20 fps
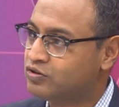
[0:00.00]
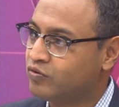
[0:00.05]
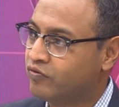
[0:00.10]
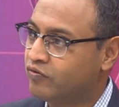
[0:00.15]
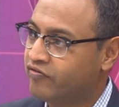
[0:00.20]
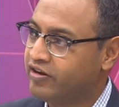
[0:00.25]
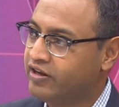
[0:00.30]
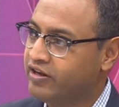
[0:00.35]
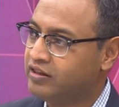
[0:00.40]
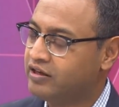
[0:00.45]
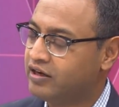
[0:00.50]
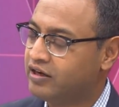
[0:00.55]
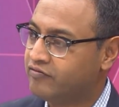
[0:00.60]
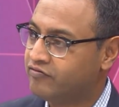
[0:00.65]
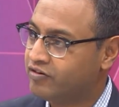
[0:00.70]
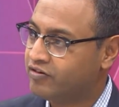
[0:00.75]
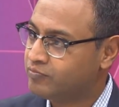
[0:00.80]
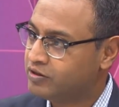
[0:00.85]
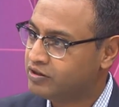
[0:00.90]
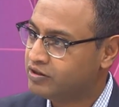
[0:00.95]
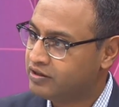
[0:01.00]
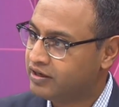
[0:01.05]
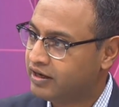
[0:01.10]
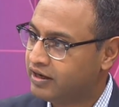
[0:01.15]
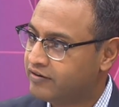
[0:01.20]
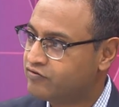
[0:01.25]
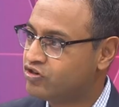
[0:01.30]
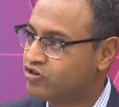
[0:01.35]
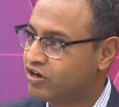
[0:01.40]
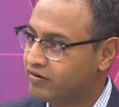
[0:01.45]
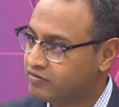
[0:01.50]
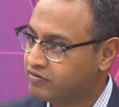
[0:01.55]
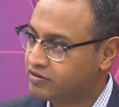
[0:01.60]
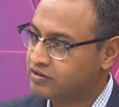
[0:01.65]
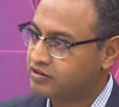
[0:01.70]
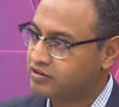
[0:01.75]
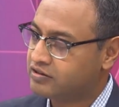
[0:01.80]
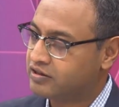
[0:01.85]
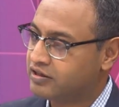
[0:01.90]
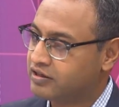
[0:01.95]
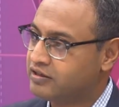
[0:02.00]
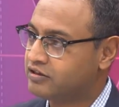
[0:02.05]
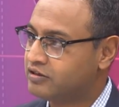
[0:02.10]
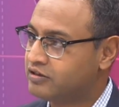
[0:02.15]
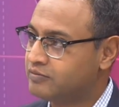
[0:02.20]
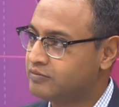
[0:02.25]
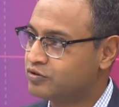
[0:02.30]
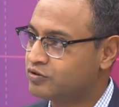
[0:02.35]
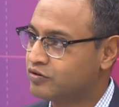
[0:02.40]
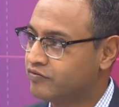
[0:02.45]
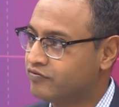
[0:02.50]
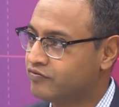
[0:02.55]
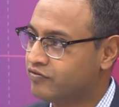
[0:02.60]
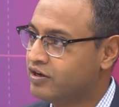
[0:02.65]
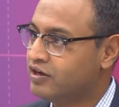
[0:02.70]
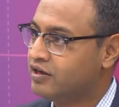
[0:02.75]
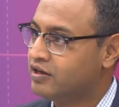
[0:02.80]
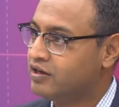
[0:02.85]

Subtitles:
do you feel that women have traveled in terms of